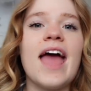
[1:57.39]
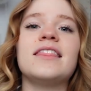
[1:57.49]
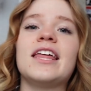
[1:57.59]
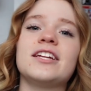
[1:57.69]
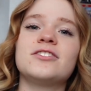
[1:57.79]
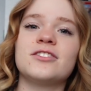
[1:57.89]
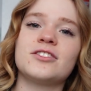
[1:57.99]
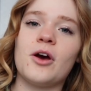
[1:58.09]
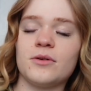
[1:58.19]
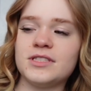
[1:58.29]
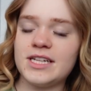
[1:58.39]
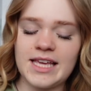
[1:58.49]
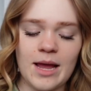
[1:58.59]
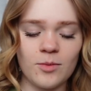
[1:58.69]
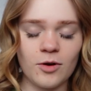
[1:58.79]
and then it just goes to
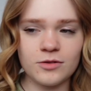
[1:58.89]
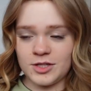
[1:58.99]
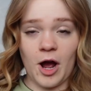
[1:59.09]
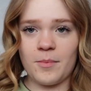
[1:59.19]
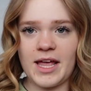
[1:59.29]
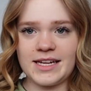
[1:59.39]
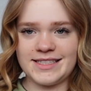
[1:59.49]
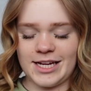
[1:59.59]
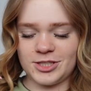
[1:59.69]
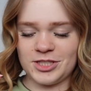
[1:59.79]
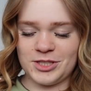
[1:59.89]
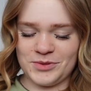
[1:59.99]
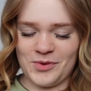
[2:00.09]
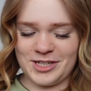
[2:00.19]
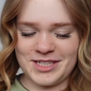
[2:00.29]
Gabriel not paying attention, just
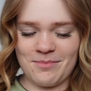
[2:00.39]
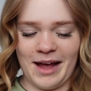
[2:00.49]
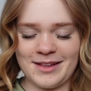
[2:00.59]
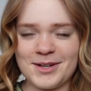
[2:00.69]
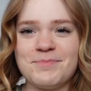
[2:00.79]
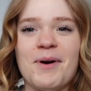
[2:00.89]
watching My Little